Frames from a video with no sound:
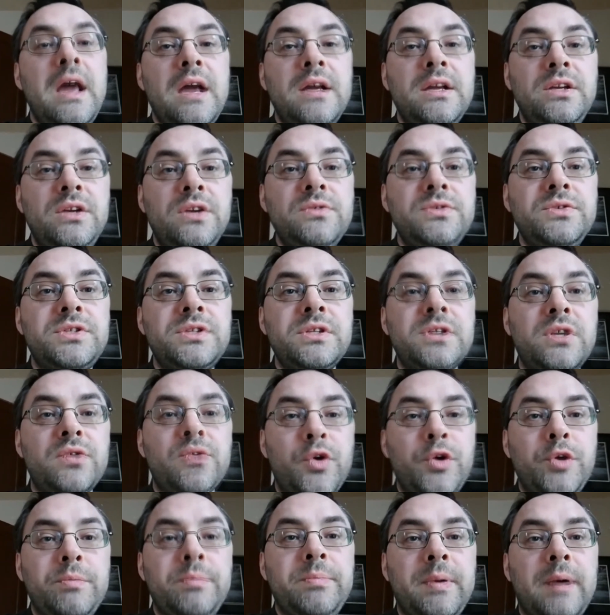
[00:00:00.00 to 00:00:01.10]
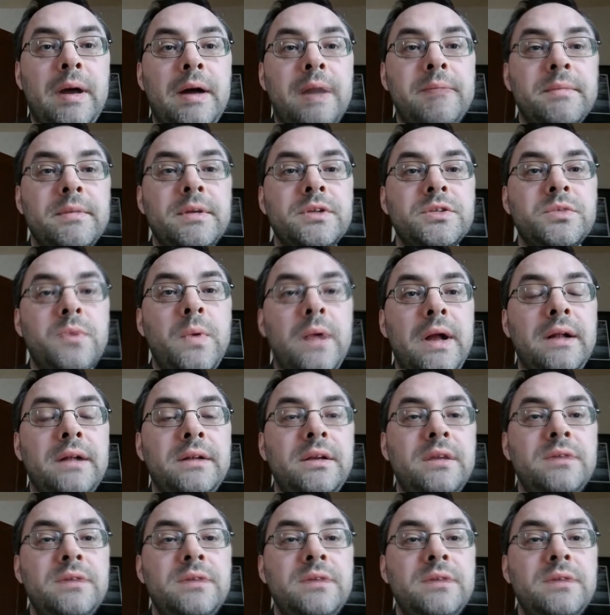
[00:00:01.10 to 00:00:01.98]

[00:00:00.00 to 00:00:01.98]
Use the group as well.